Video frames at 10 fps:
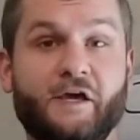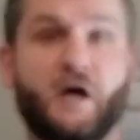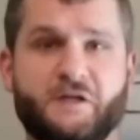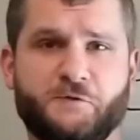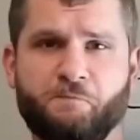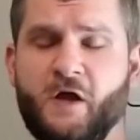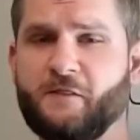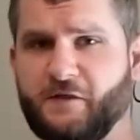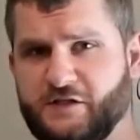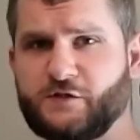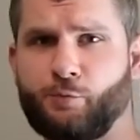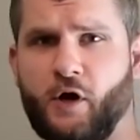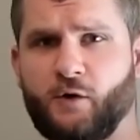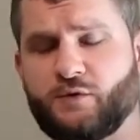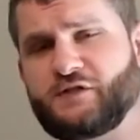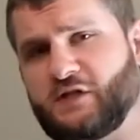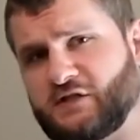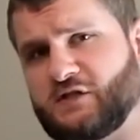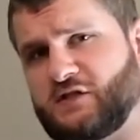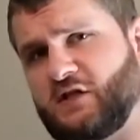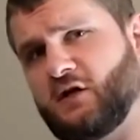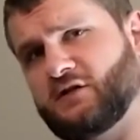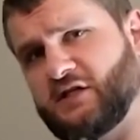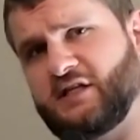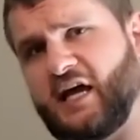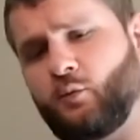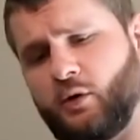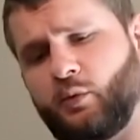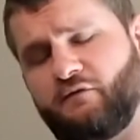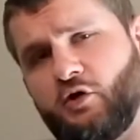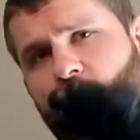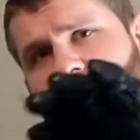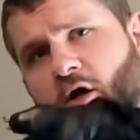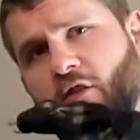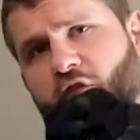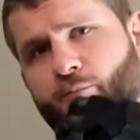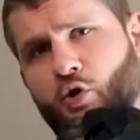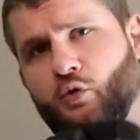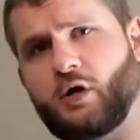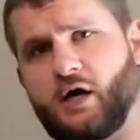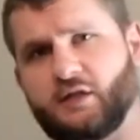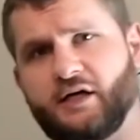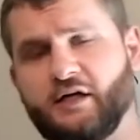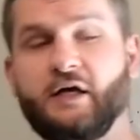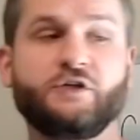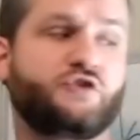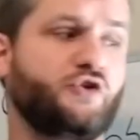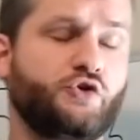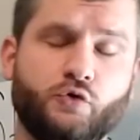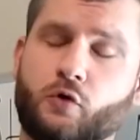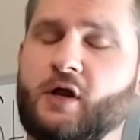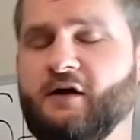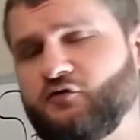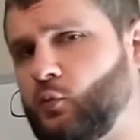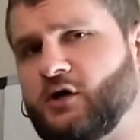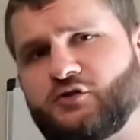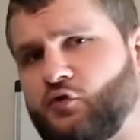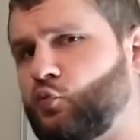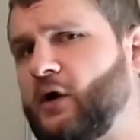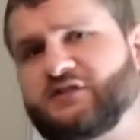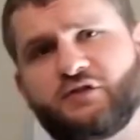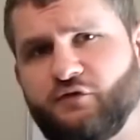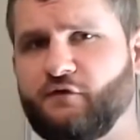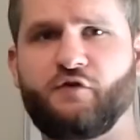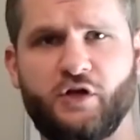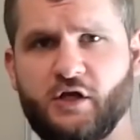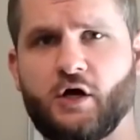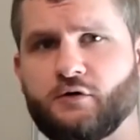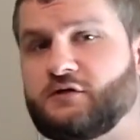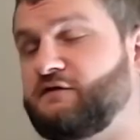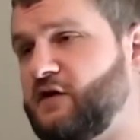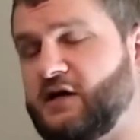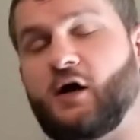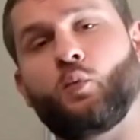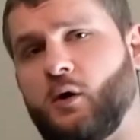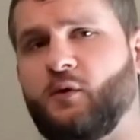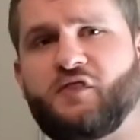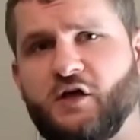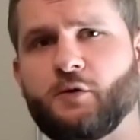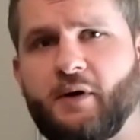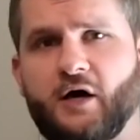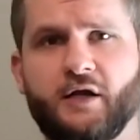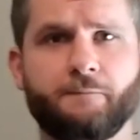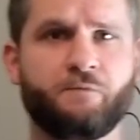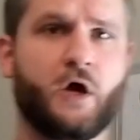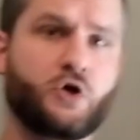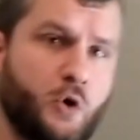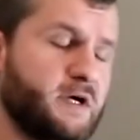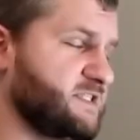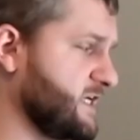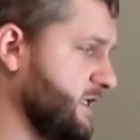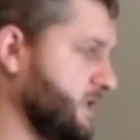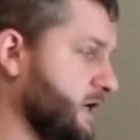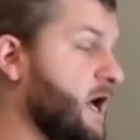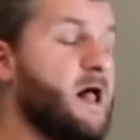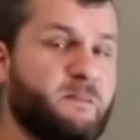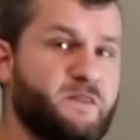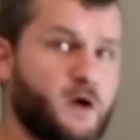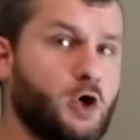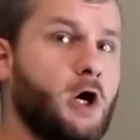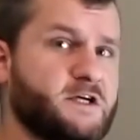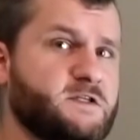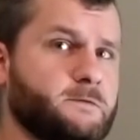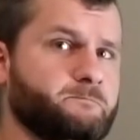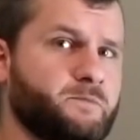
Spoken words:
Hey guys, this is Bryant with Sticks and Steel, and today we're reviewing the ProGauntlet. So you don't have to watch the rest of the video to find out what we think about it. I'll go ahead and tell you, they're awesome.